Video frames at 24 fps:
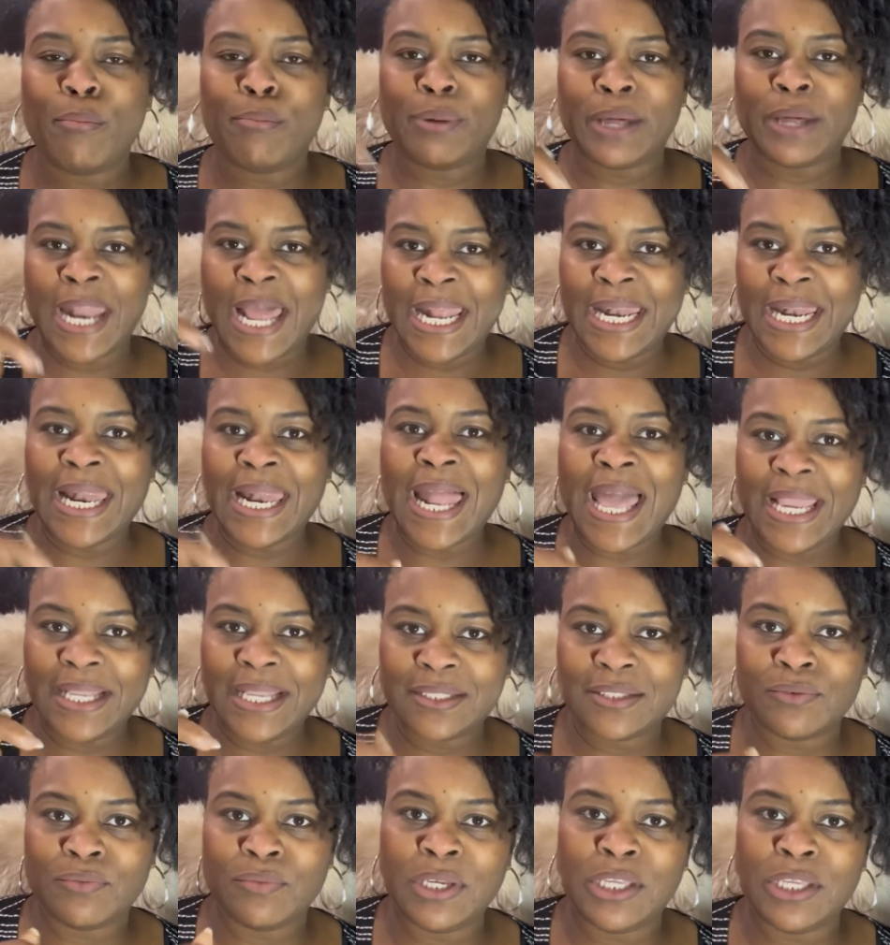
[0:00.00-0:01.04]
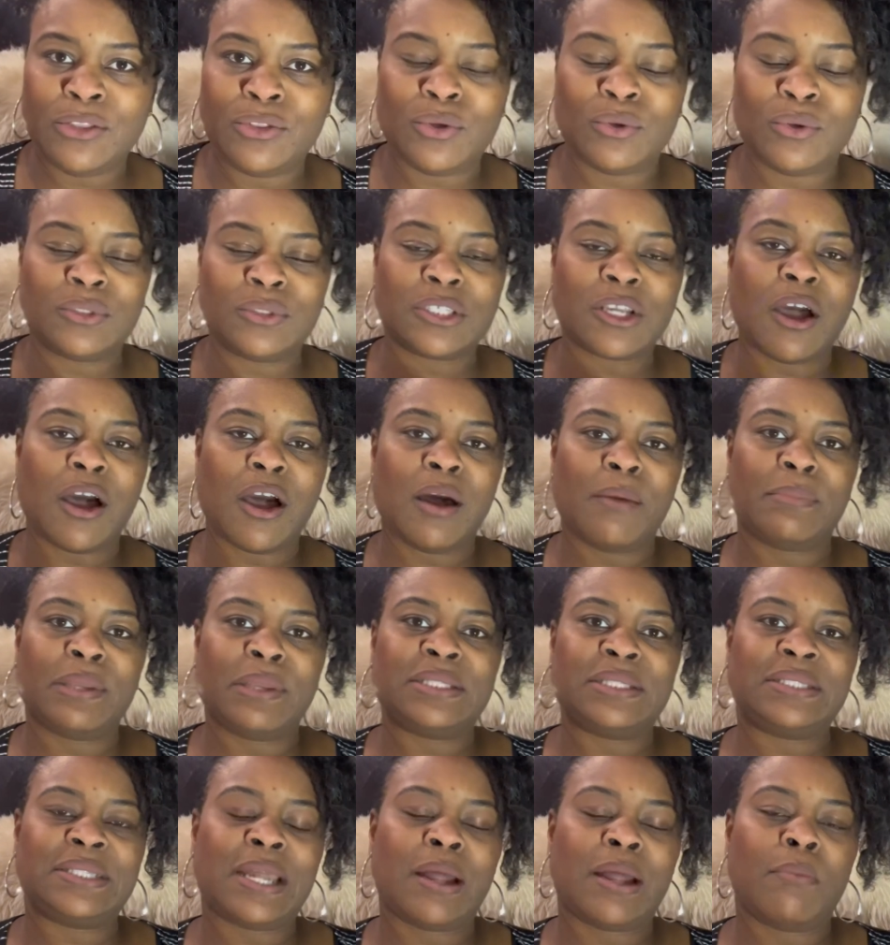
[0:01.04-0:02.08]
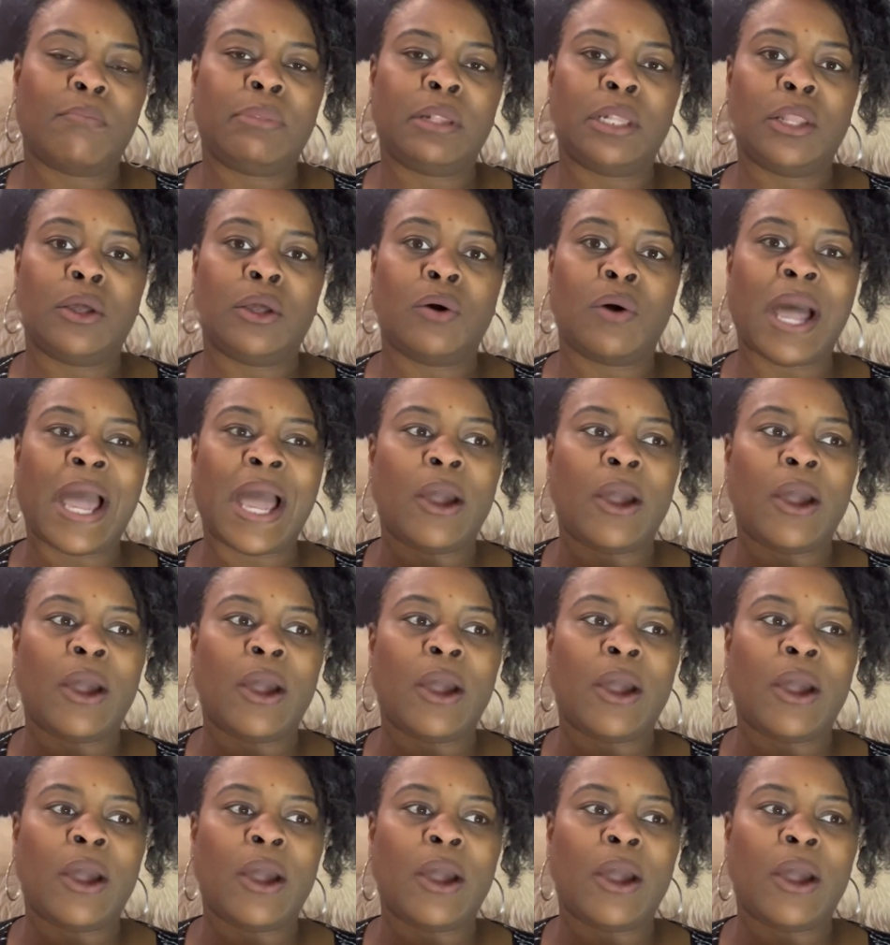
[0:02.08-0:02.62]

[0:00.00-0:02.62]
But I like to read those comments down below.